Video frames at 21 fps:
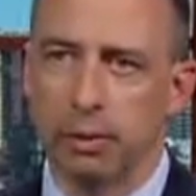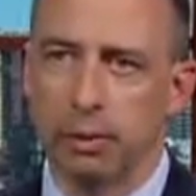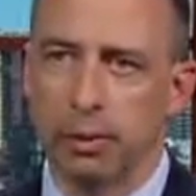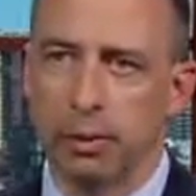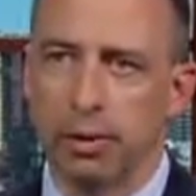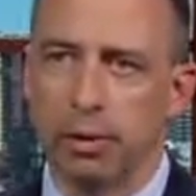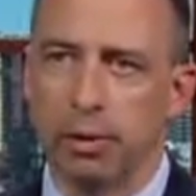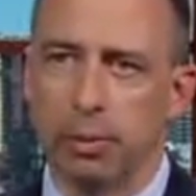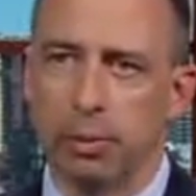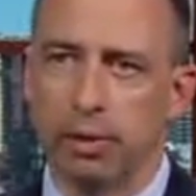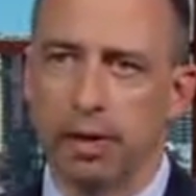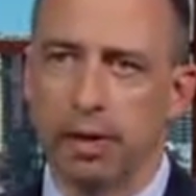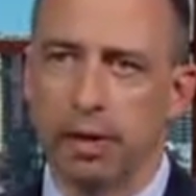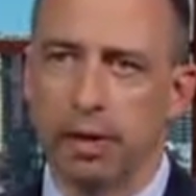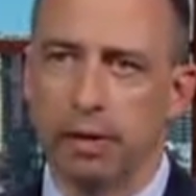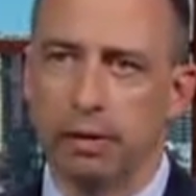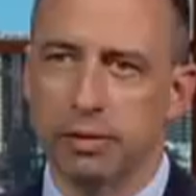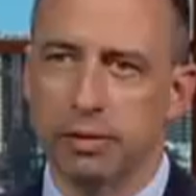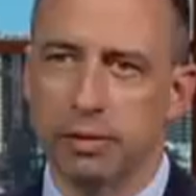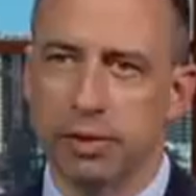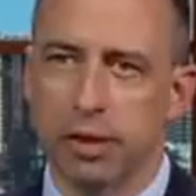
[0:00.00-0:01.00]
would there
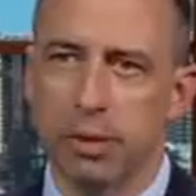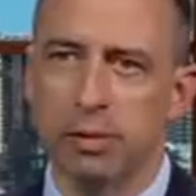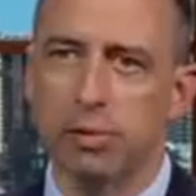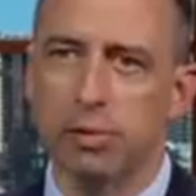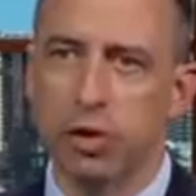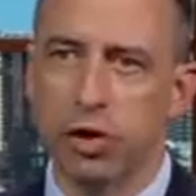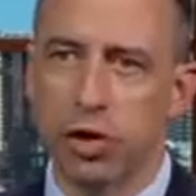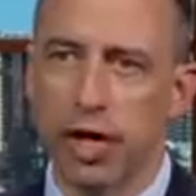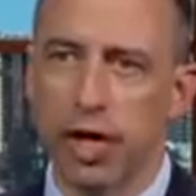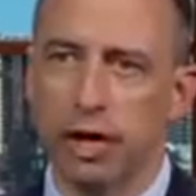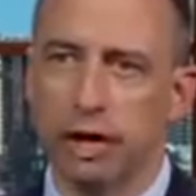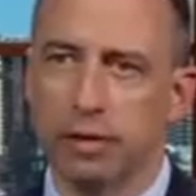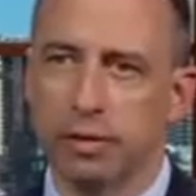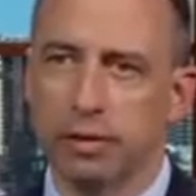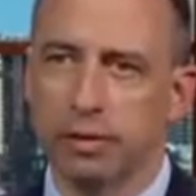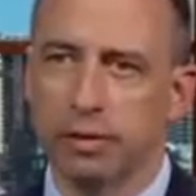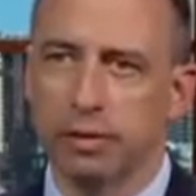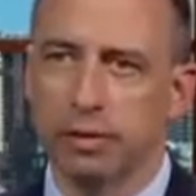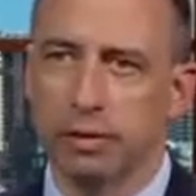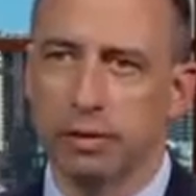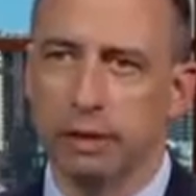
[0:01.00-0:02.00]
be some
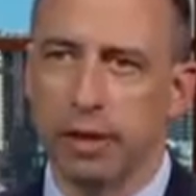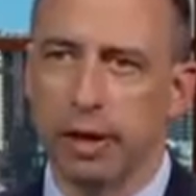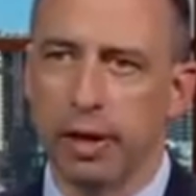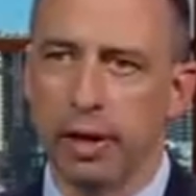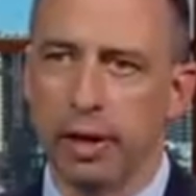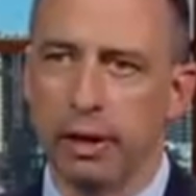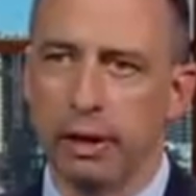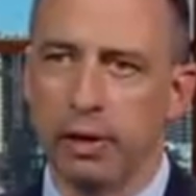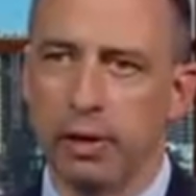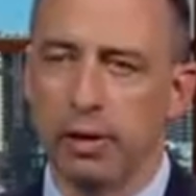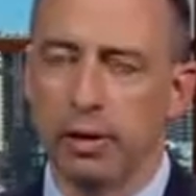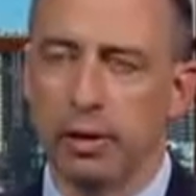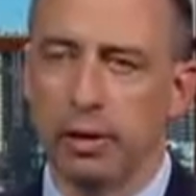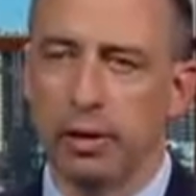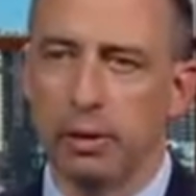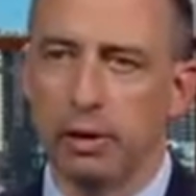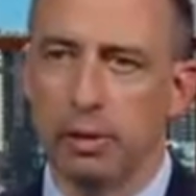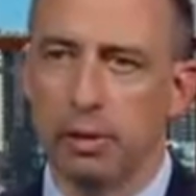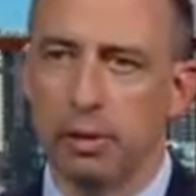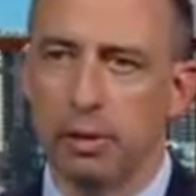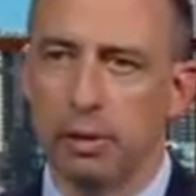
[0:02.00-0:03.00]
chance that
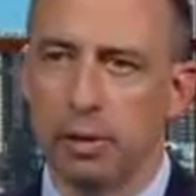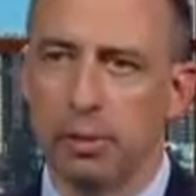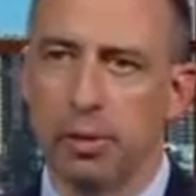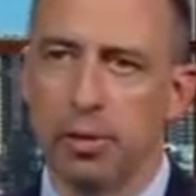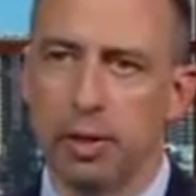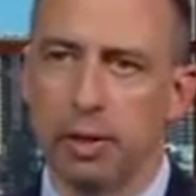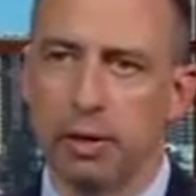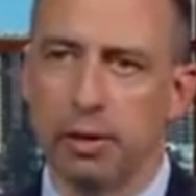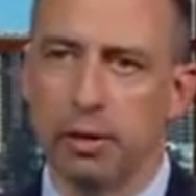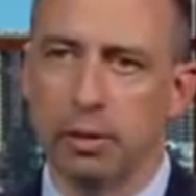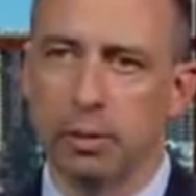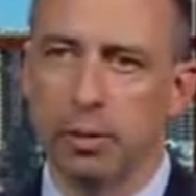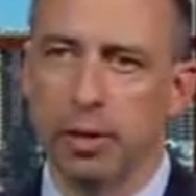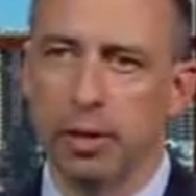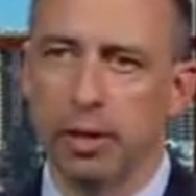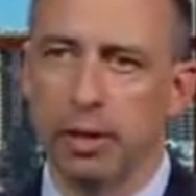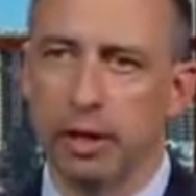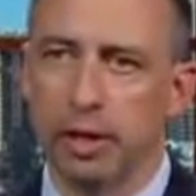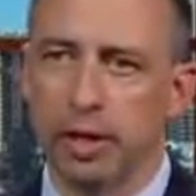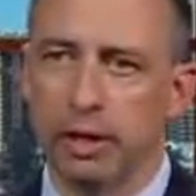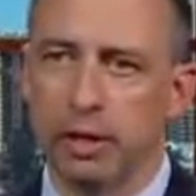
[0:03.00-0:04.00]
somebody could
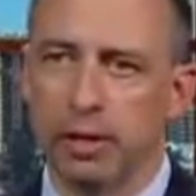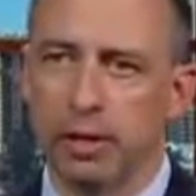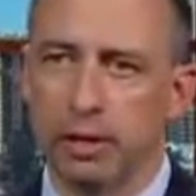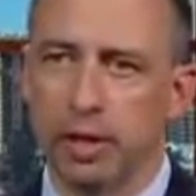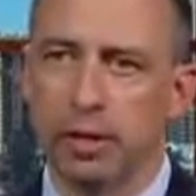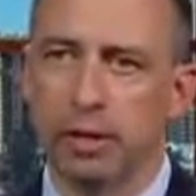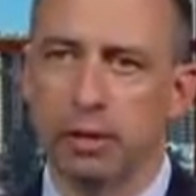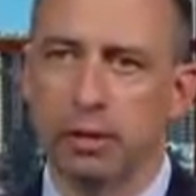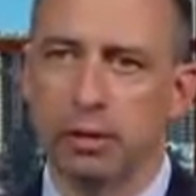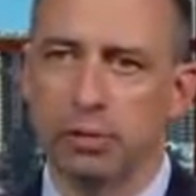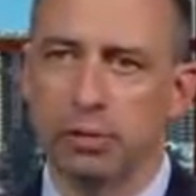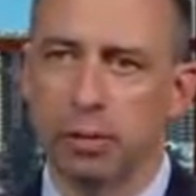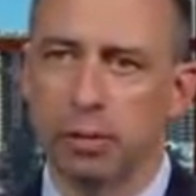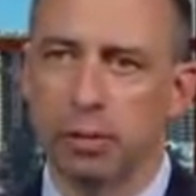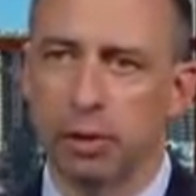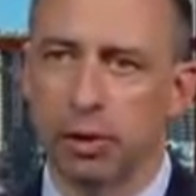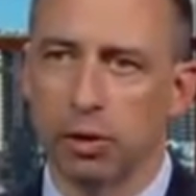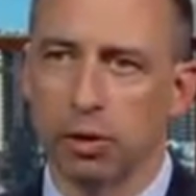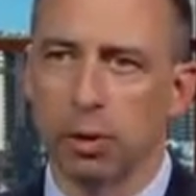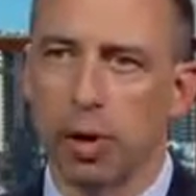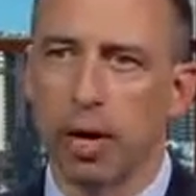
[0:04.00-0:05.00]
emit a signal
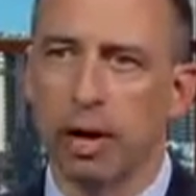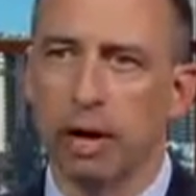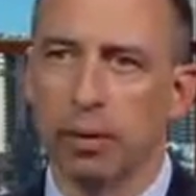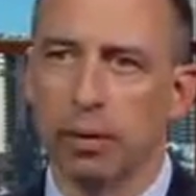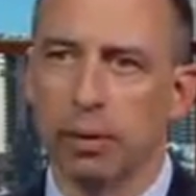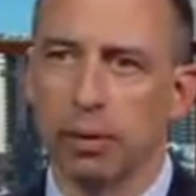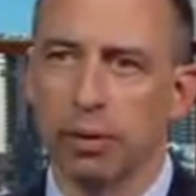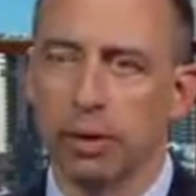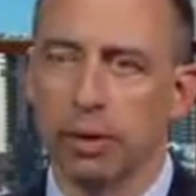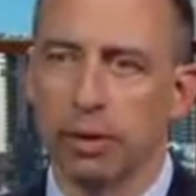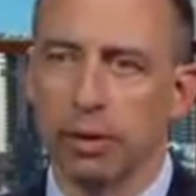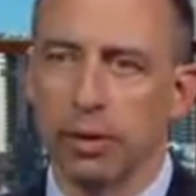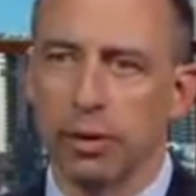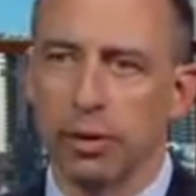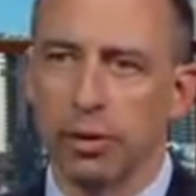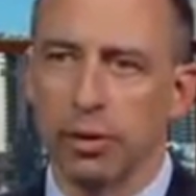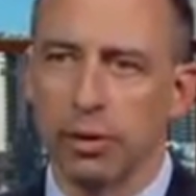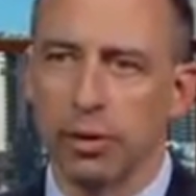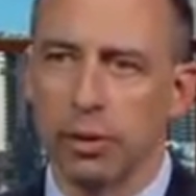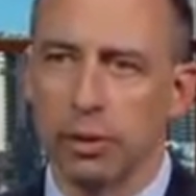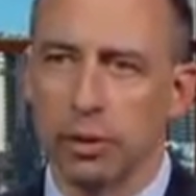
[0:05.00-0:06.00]
from the ground
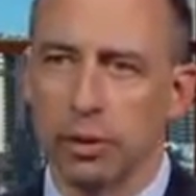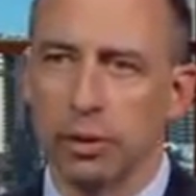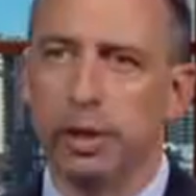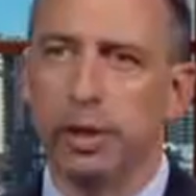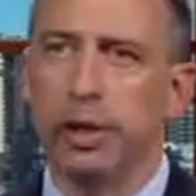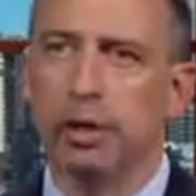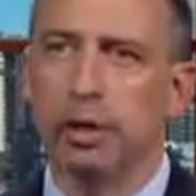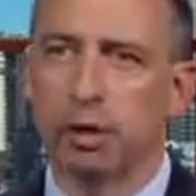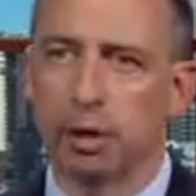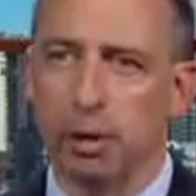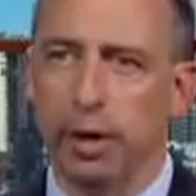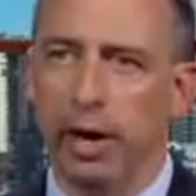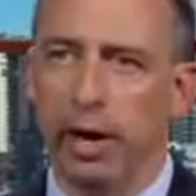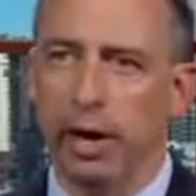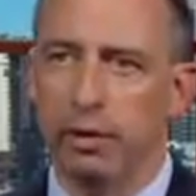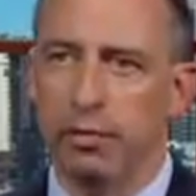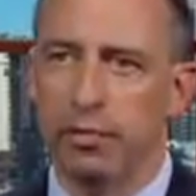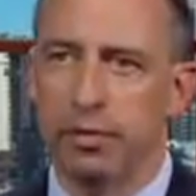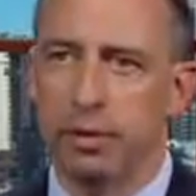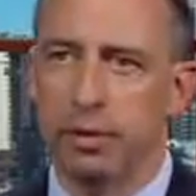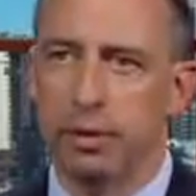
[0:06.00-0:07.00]
to an
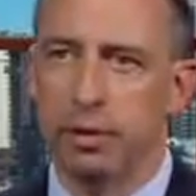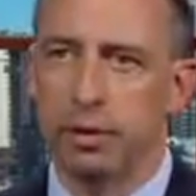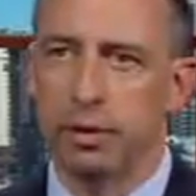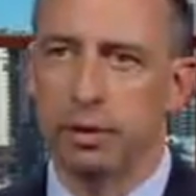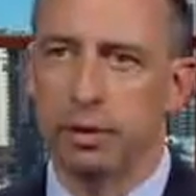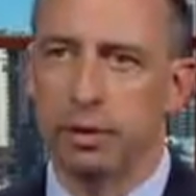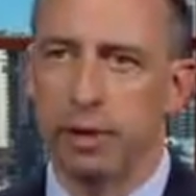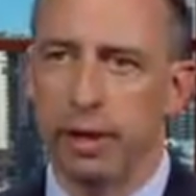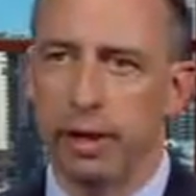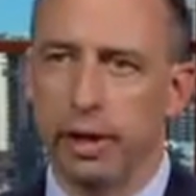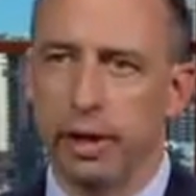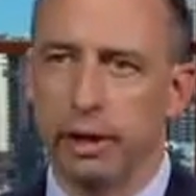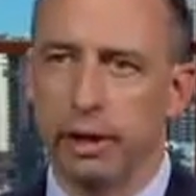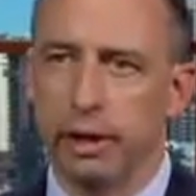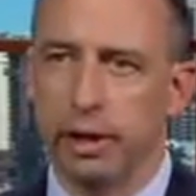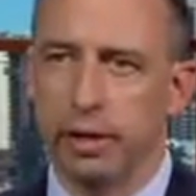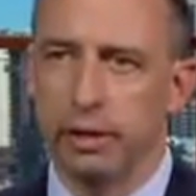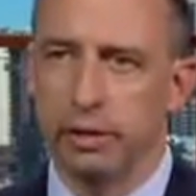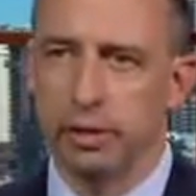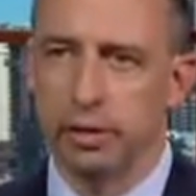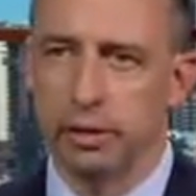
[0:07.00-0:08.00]
aircraft
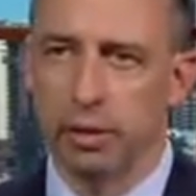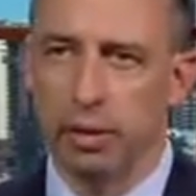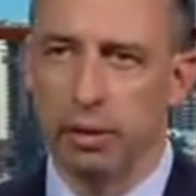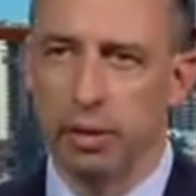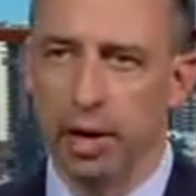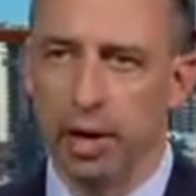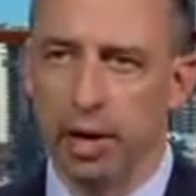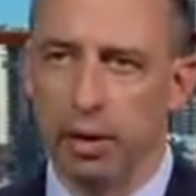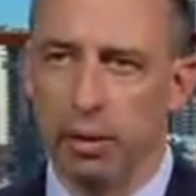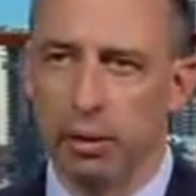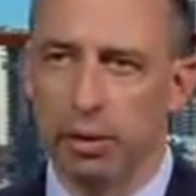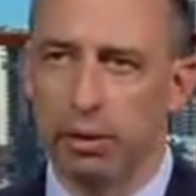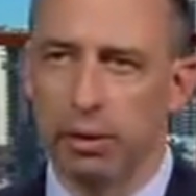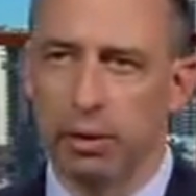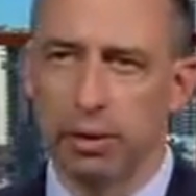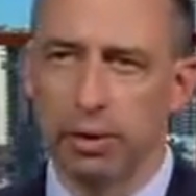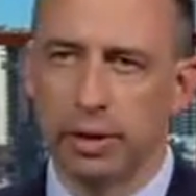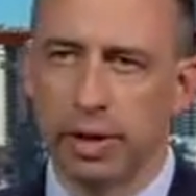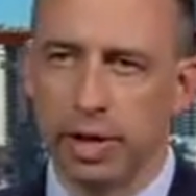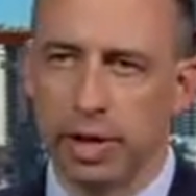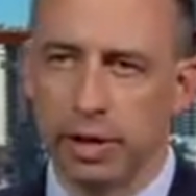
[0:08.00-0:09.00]
and somehow
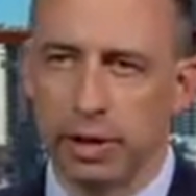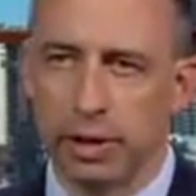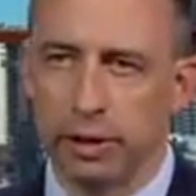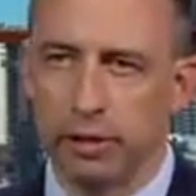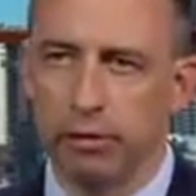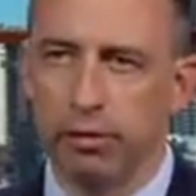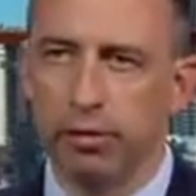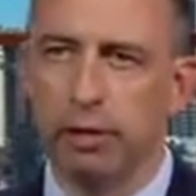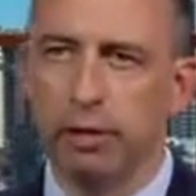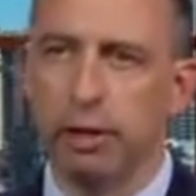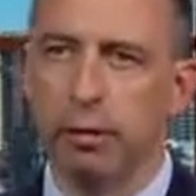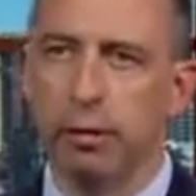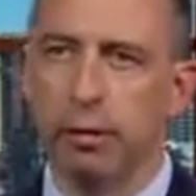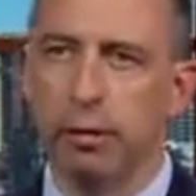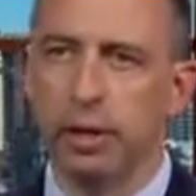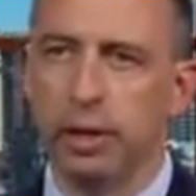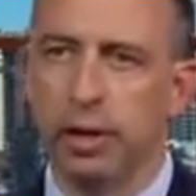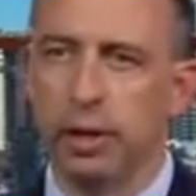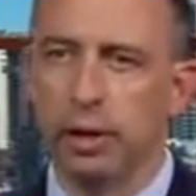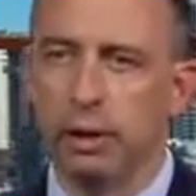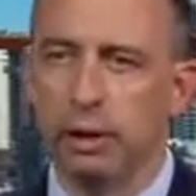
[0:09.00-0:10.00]
get into
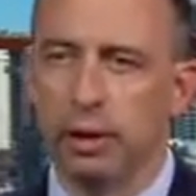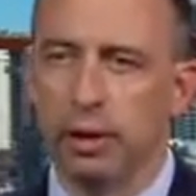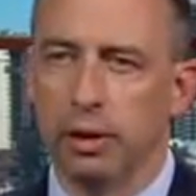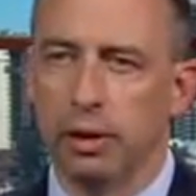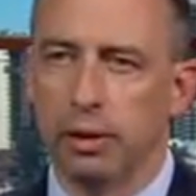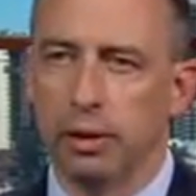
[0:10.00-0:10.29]
the